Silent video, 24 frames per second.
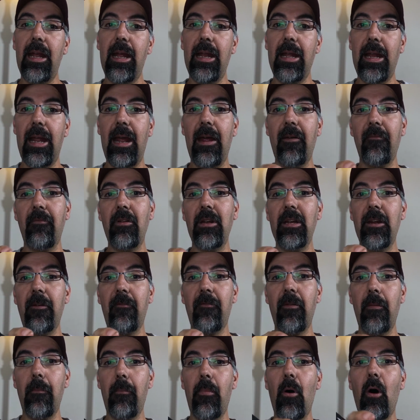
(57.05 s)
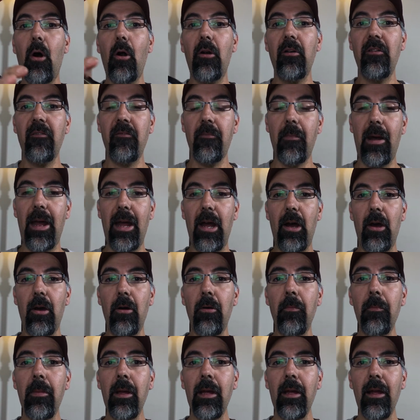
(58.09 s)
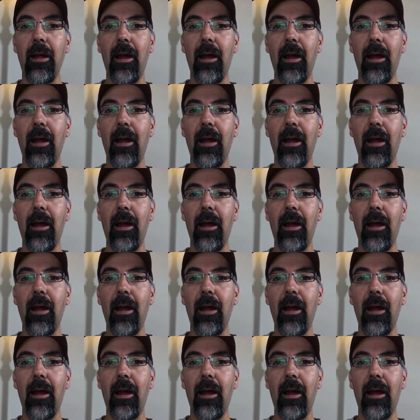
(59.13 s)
in every different part of my home,